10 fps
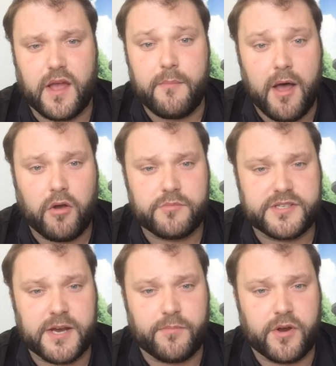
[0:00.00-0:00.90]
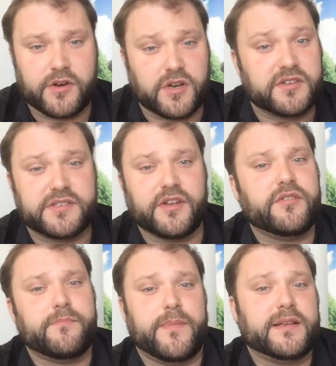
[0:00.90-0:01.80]
Amalgam separators are still
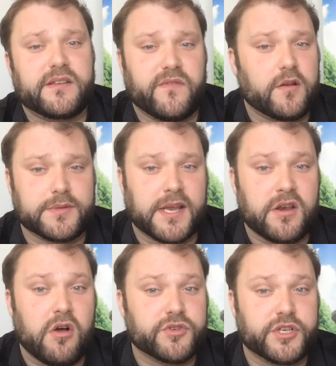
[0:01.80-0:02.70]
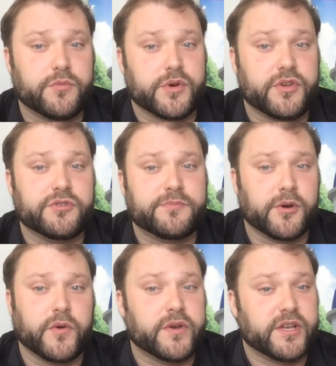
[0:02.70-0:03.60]
the best available technology to reduce
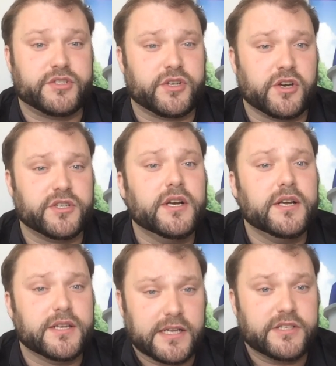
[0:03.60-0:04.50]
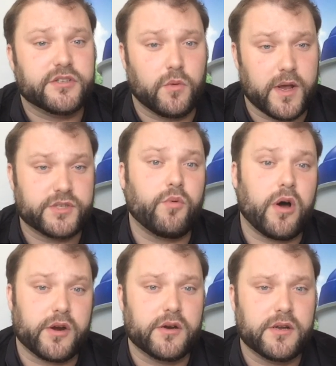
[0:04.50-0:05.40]
mercury discharge into the
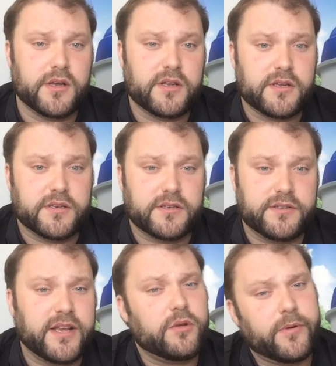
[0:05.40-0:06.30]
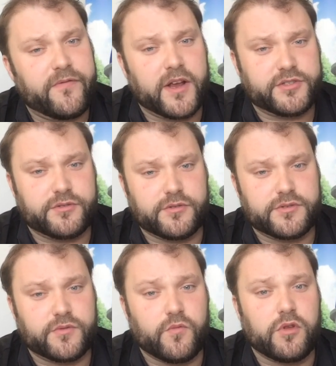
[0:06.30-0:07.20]
wastewater. Dental
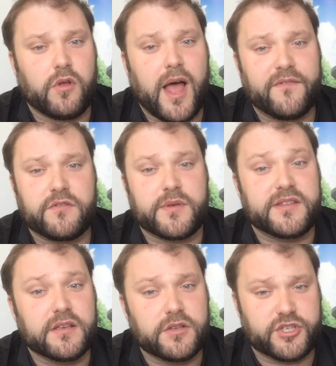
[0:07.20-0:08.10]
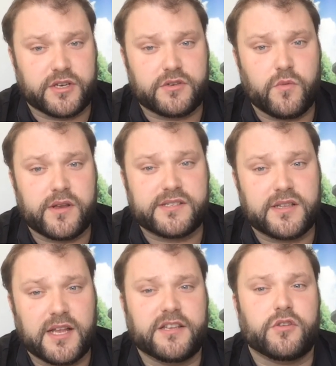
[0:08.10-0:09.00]
professionals will have to be diligent when
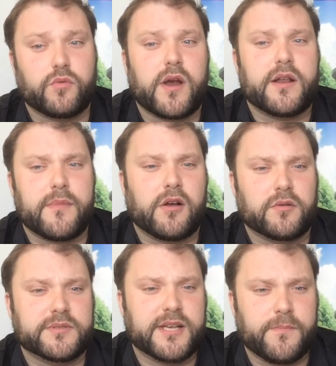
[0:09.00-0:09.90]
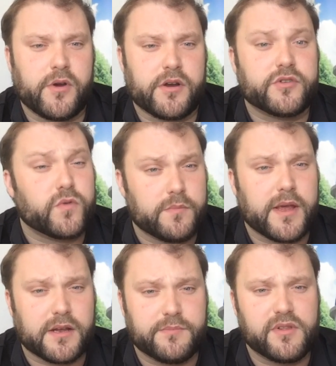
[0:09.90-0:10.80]
selecting the right amalgam separator to
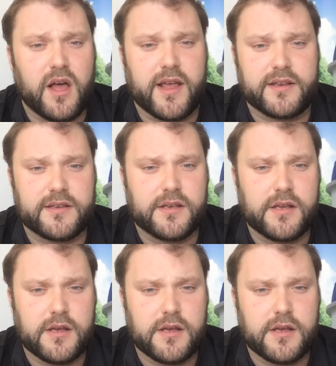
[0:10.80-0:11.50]
remain compliant.